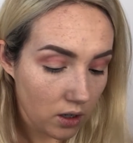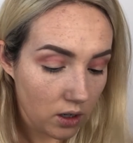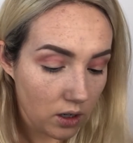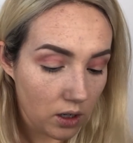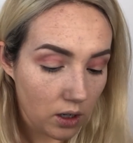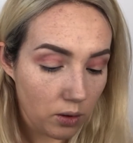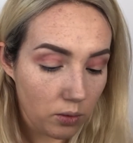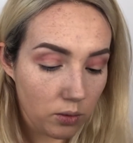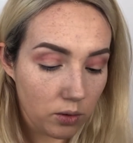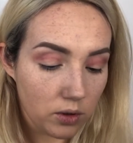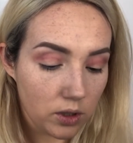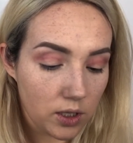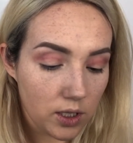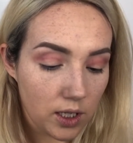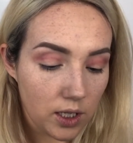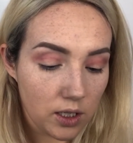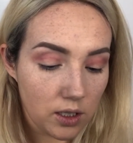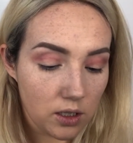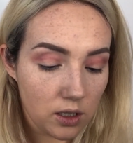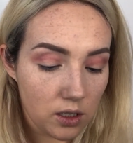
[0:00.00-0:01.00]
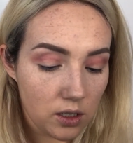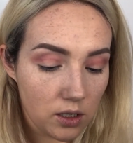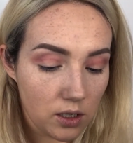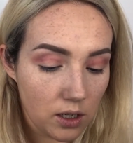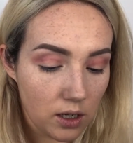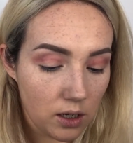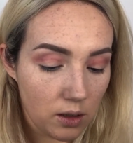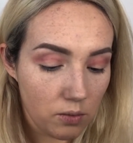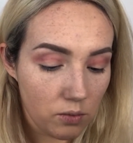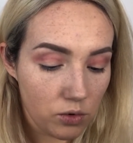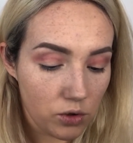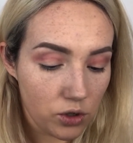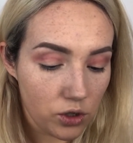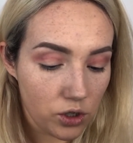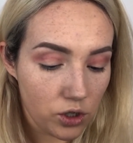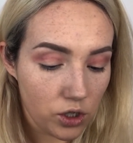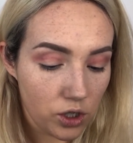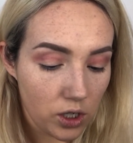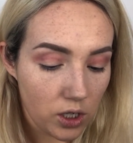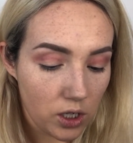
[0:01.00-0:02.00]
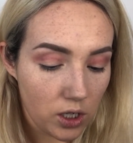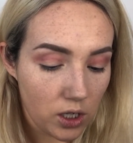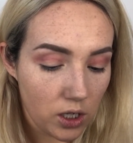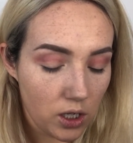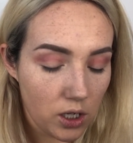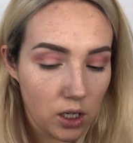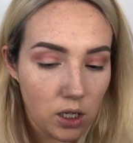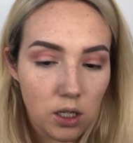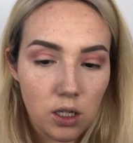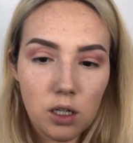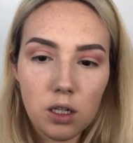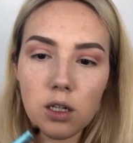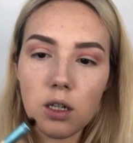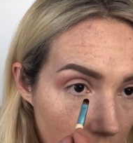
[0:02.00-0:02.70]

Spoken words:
and I will take the same shade